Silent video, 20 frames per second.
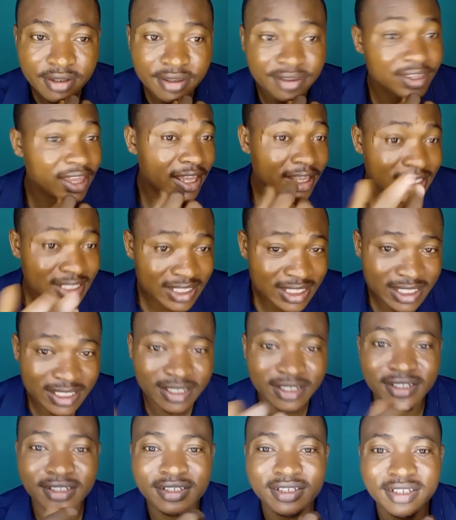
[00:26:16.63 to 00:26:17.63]
They
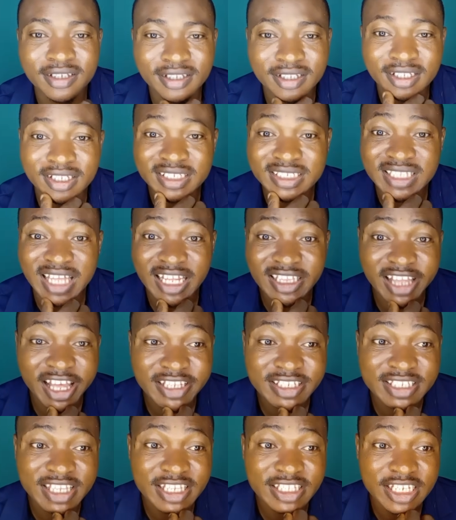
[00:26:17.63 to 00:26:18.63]

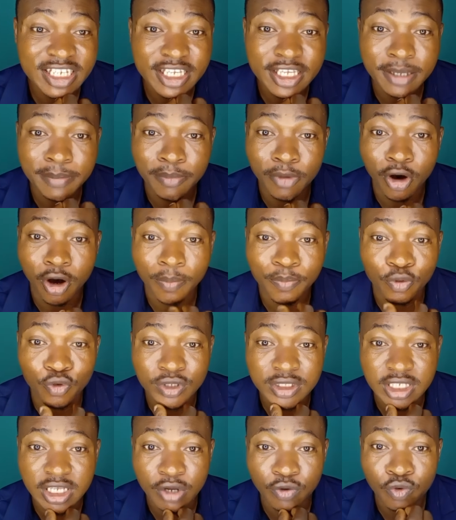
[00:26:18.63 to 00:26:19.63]
started setting him up
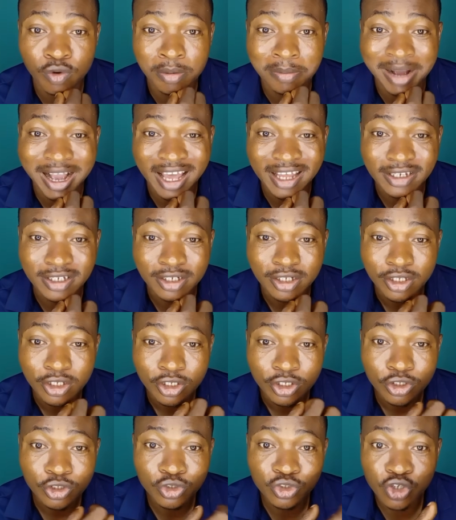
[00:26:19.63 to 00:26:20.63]
with a woman
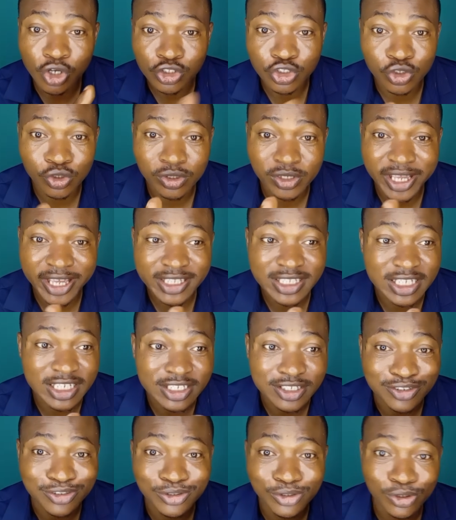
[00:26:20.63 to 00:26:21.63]
just to get
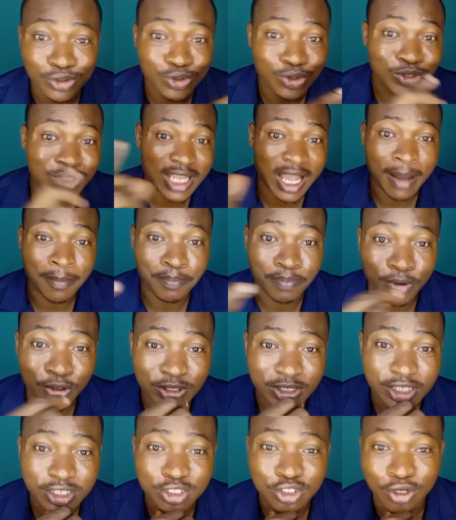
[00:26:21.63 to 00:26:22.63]
his noodles and
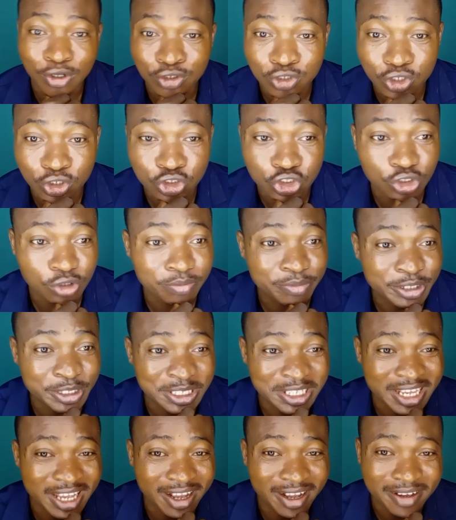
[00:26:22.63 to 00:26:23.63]
post it on social
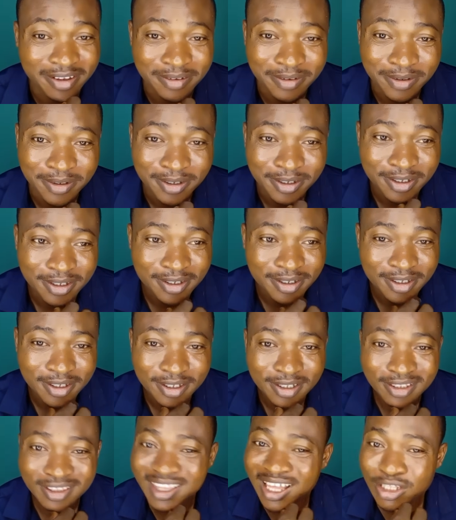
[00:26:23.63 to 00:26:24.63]
media.
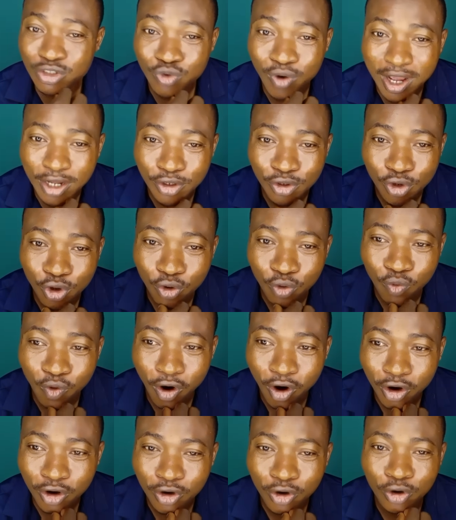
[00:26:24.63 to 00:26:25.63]
That one no
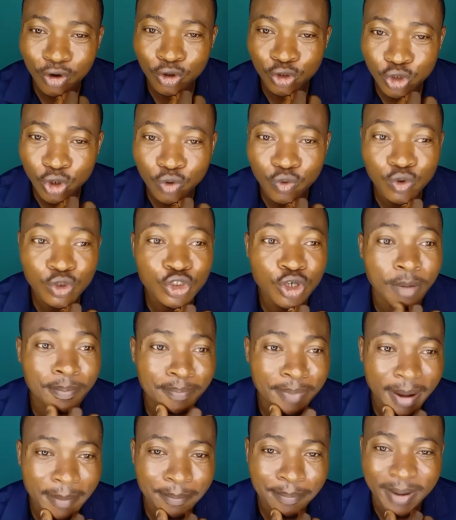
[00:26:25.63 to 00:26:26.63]
work. Odogu
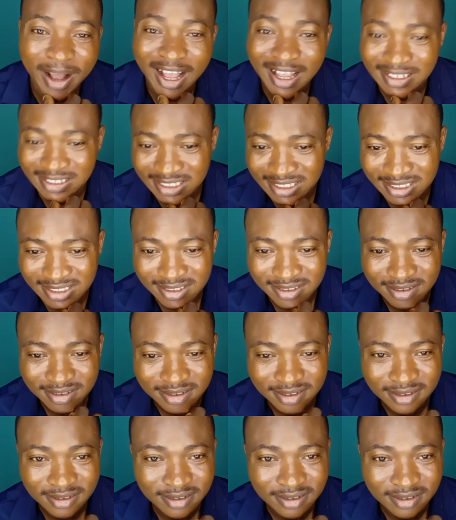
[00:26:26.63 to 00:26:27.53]
jump and pass.